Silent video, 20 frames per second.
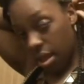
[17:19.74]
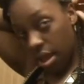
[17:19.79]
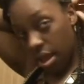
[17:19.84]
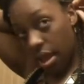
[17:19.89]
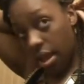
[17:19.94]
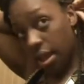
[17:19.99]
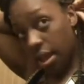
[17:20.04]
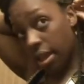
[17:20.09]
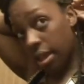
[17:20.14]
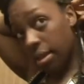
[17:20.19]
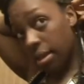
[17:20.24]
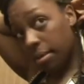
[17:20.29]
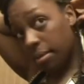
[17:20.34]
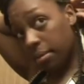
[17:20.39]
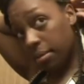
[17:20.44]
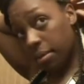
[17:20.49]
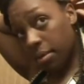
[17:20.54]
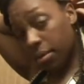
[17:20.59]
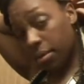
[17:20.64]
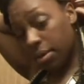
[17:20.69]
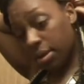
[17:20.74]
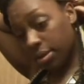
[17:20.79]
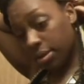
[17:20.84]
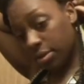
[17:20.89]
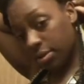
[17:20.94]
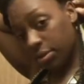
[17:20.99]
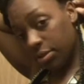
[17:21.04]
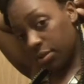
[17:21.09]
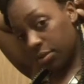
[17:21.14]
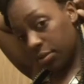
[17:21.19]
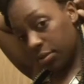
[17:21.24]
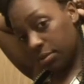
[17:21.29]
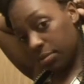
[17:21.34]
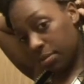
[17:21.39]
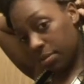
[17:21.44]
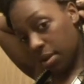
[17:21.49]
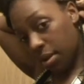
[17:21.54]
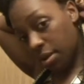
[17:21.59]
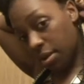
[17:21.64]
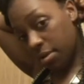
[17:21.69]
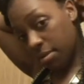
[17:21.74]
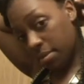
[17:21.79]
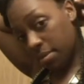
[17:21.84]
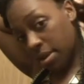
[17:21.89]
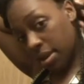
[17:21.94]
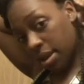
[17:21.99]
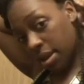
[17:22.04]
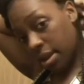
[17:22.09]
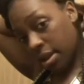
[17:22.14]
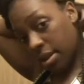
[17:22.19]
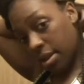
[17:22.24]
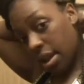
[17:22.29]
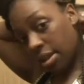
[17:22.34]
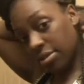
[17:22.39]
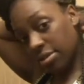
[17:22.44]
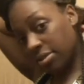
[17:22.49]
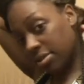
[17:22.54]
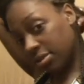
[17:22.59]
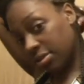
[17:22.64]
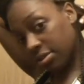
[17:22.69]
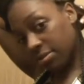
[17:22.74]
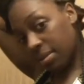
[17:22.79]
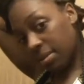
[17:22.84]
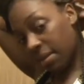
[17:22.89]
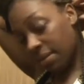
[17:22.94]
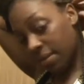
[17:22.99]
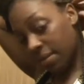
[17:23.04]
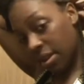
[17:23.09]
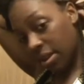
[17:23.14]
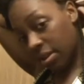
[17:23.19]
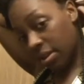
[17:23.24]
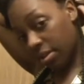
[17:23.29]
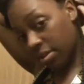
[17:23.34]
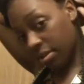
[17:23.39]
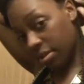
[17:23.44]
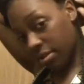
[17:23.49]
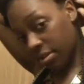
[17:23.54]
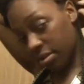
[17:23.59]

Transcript: I am going to part my hair. I just use my finger.